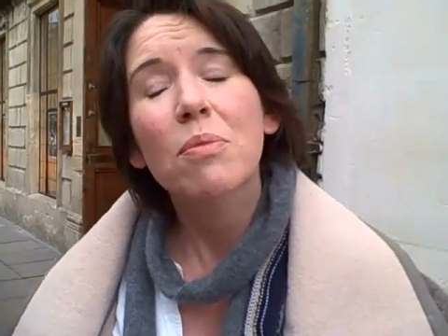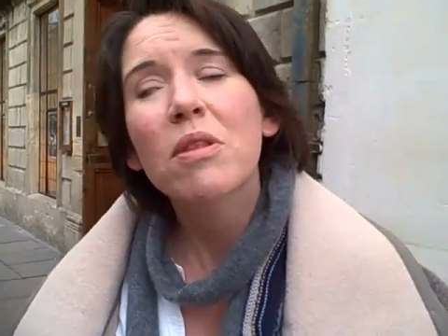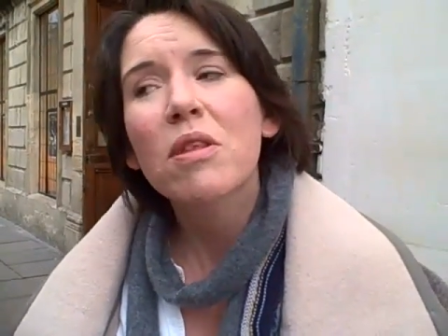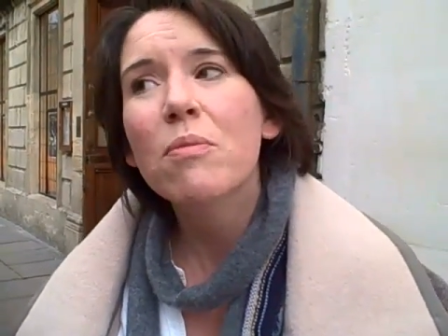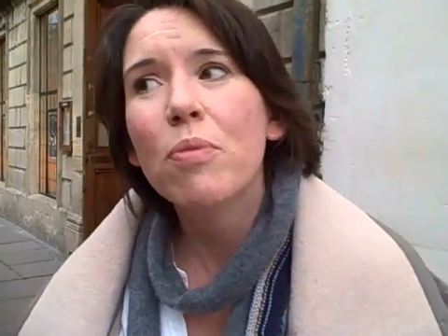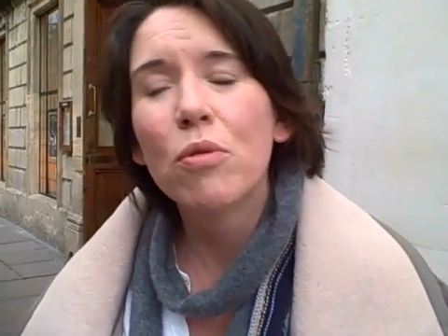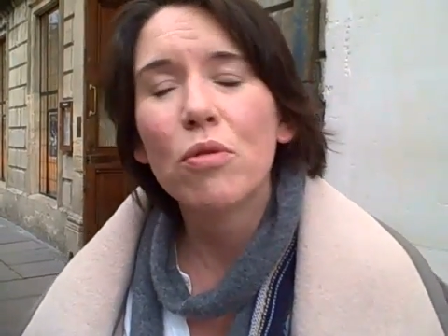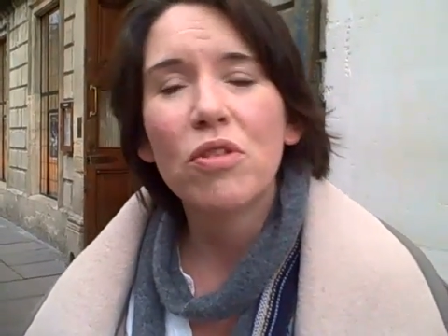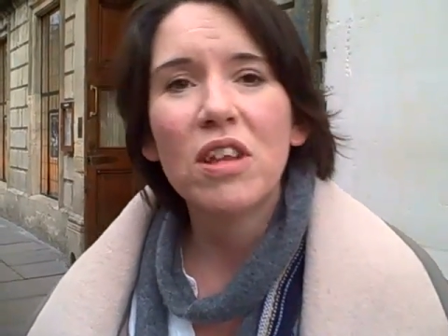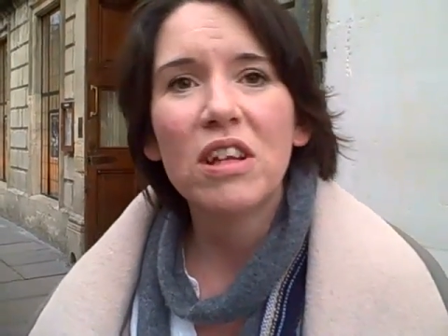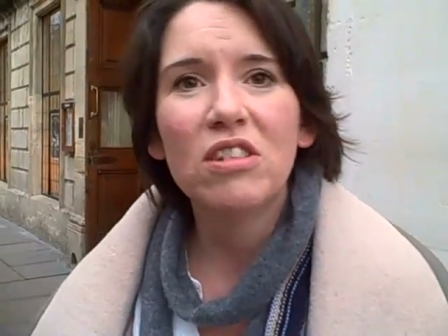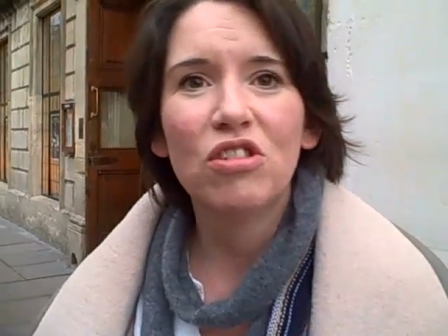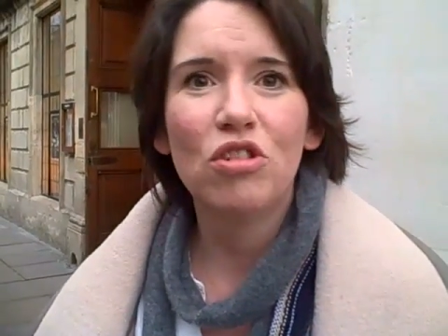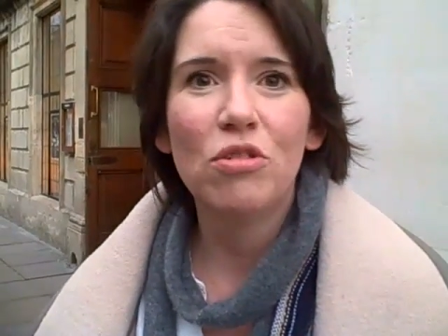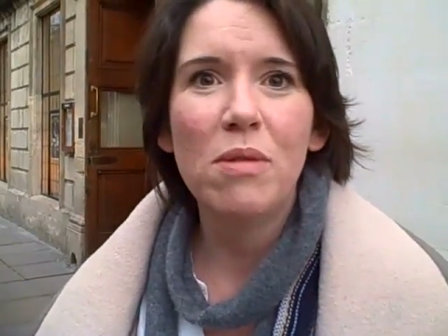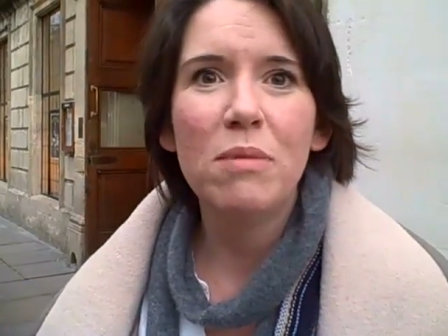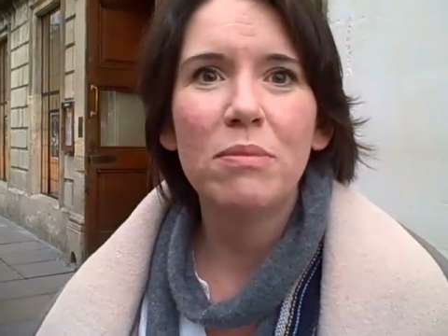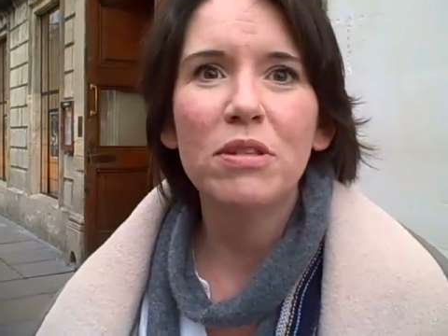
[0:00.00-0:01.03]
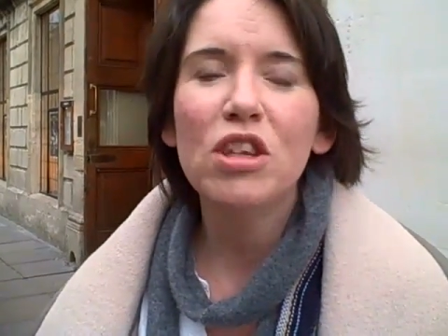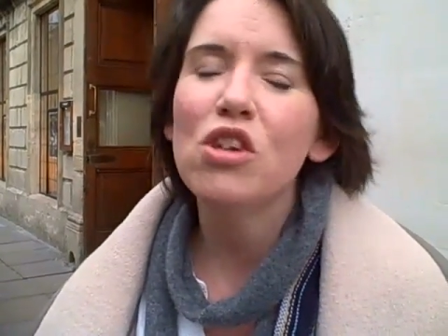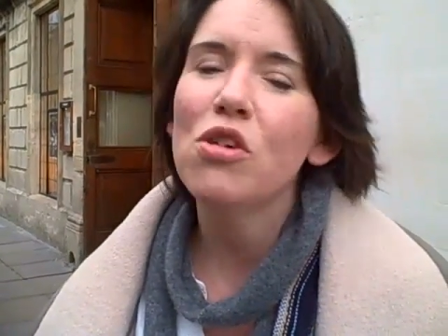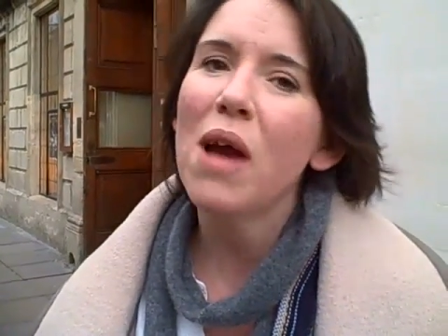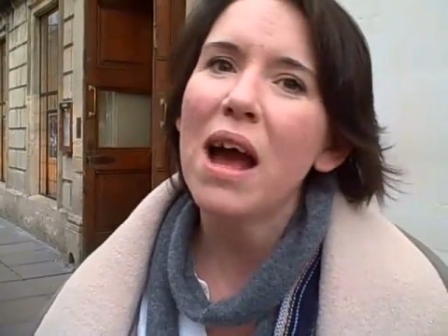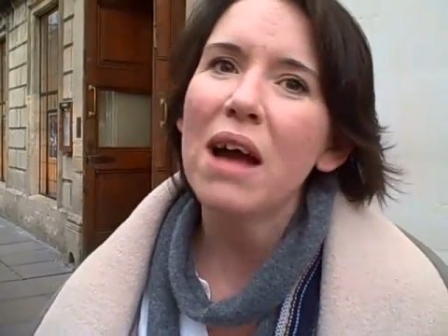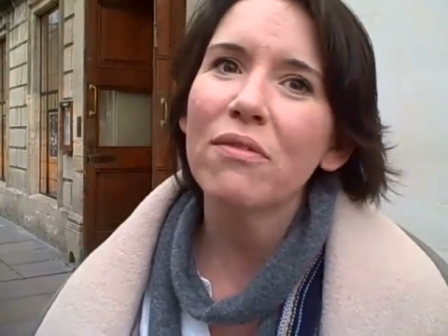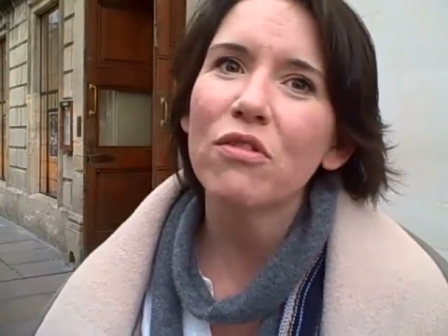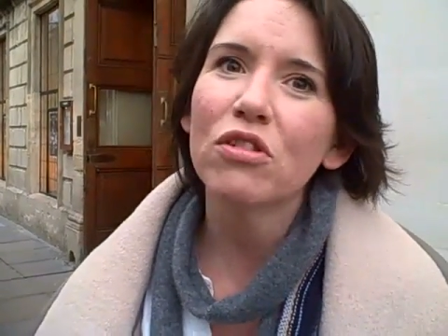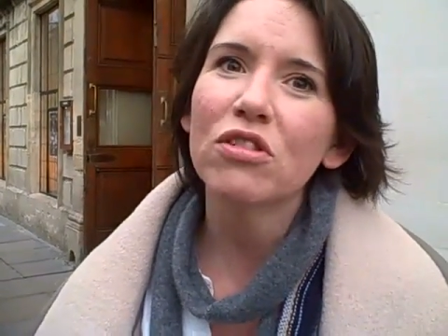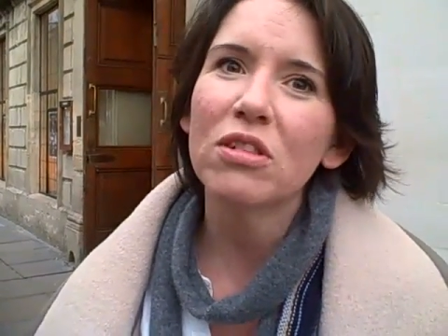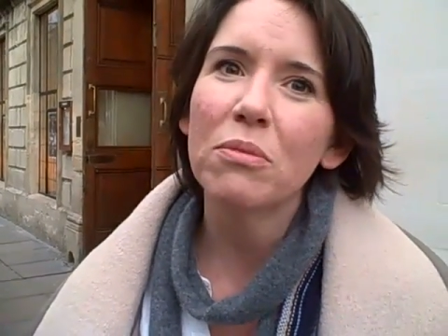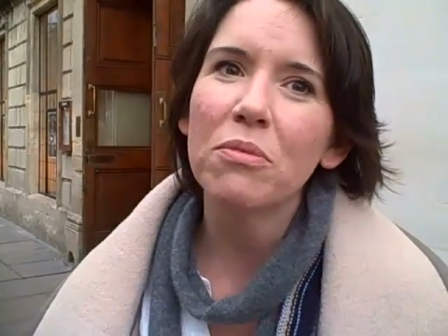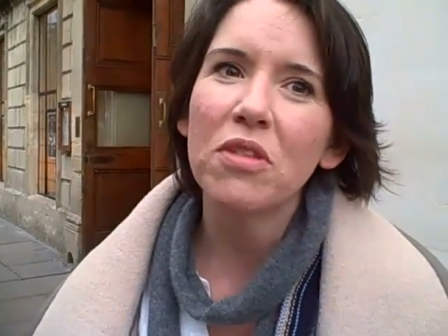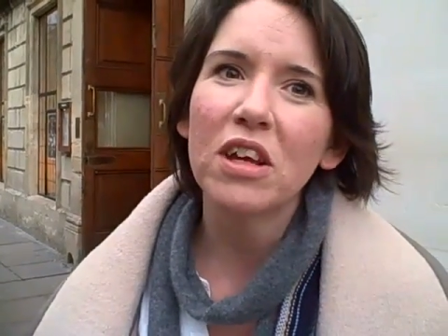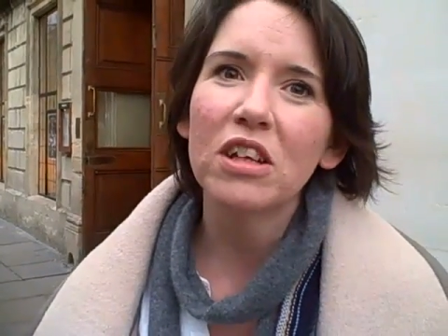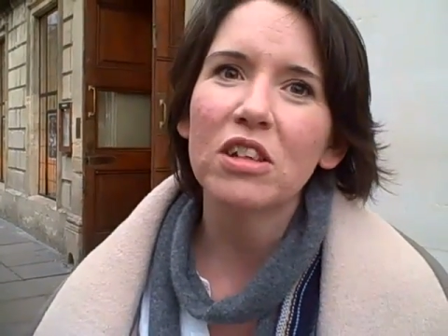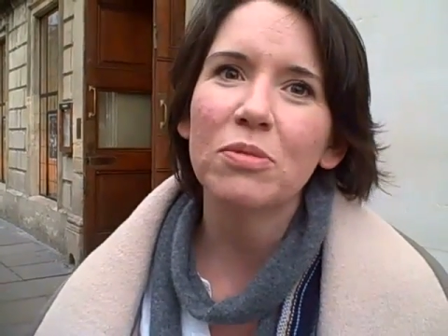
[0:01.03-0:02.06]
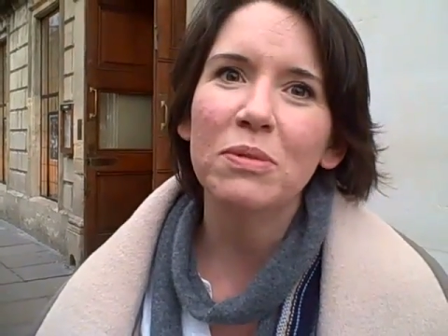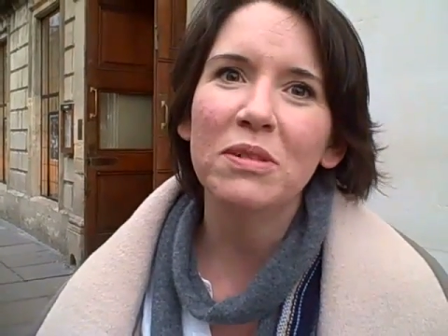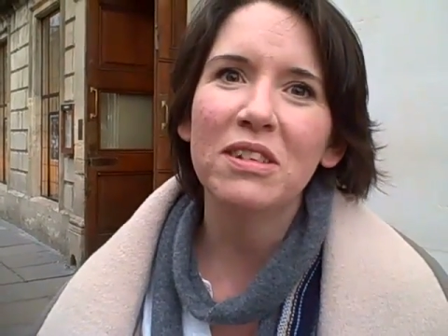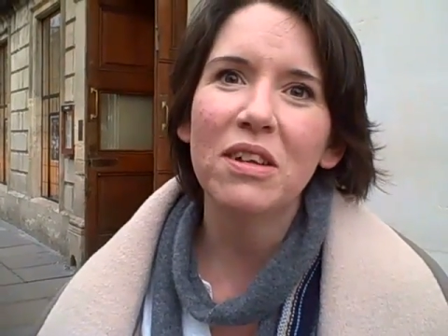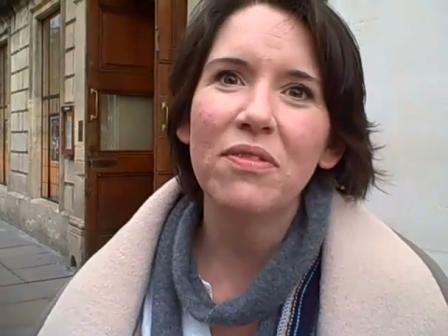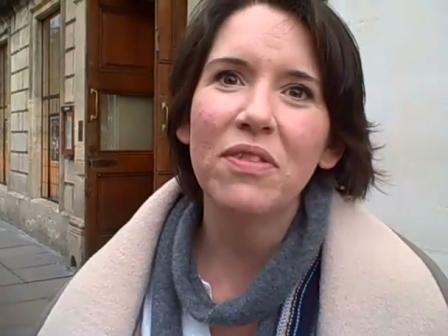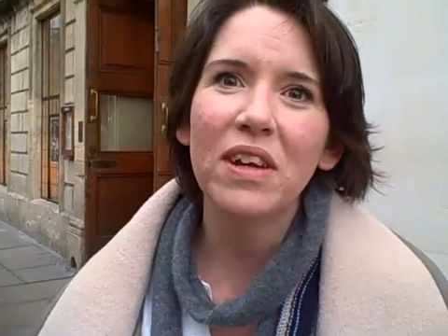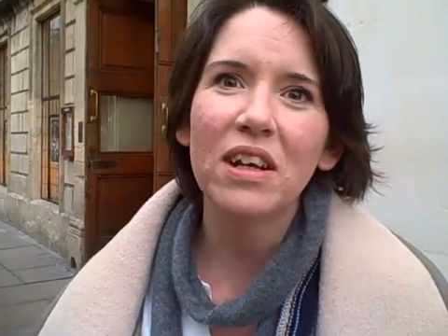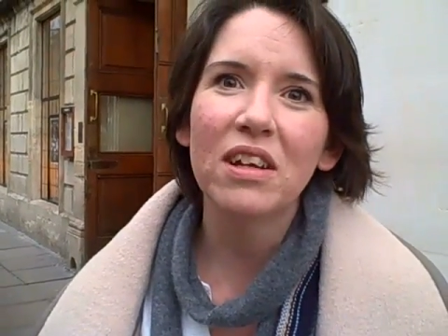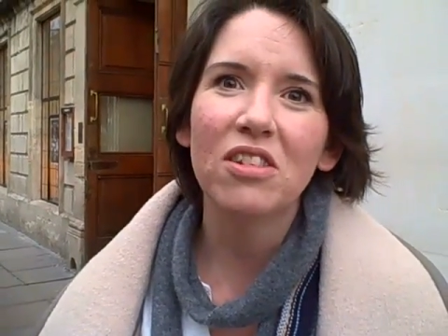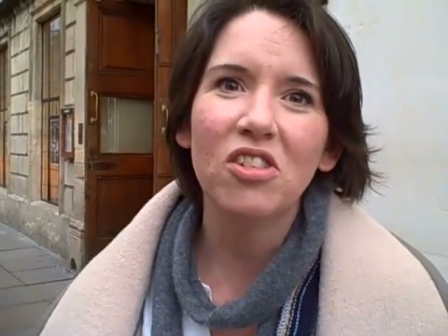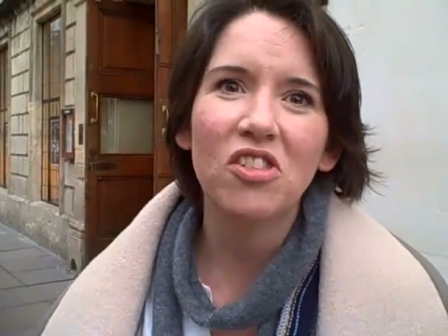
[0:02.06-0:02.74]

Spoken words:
But the important thing is to remember that you have got something specific